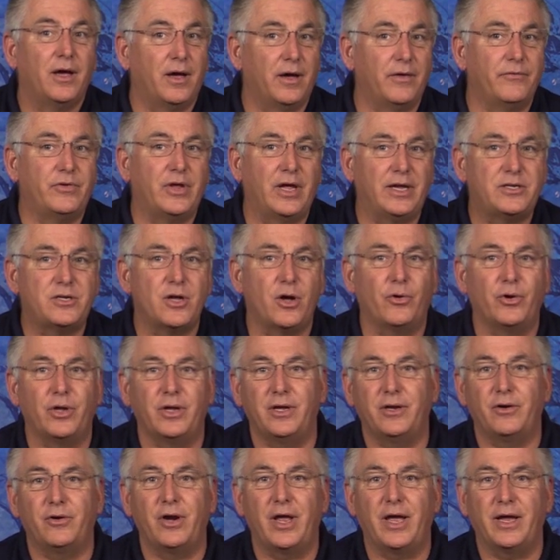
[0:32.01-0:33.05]
of Daytona
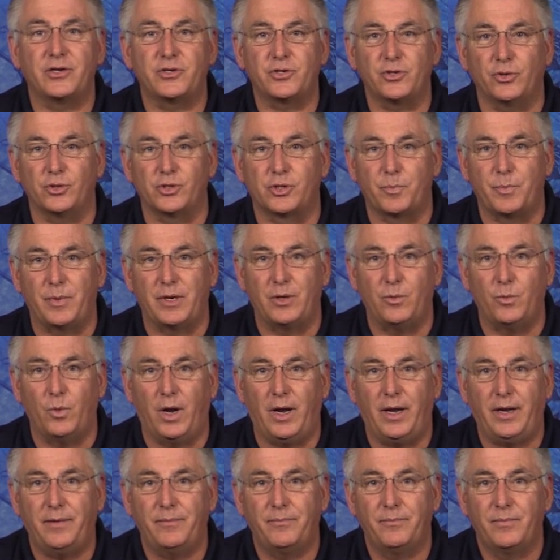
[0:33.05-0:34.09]
International
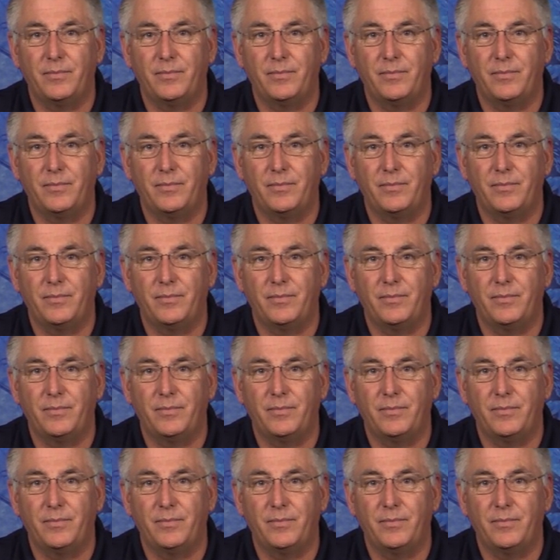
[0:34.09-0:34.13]
Speedway.